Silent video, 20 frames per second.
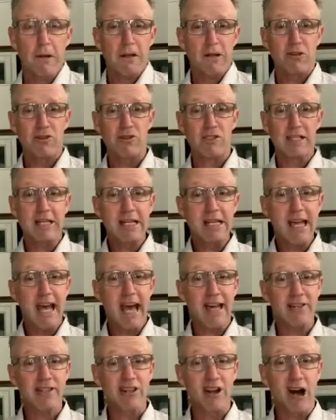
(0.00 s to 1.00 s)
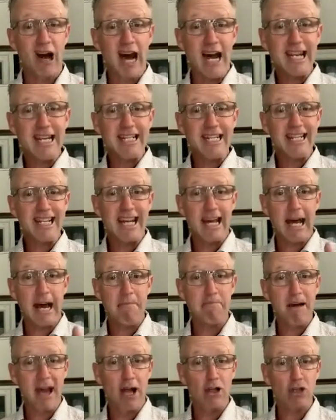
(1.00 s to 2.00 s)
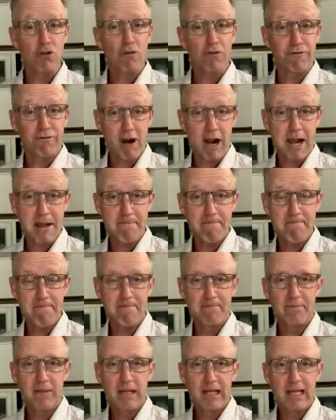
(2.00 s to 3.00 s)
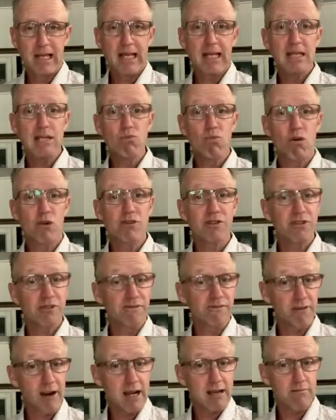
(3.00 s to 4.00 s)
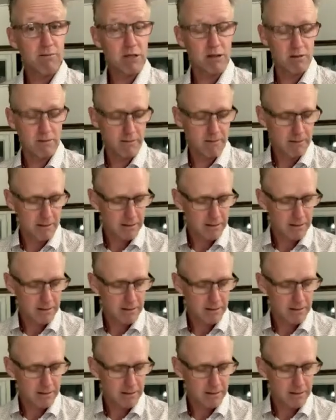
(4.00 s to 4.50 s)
because he has an idea about your frame. He wants to frame you.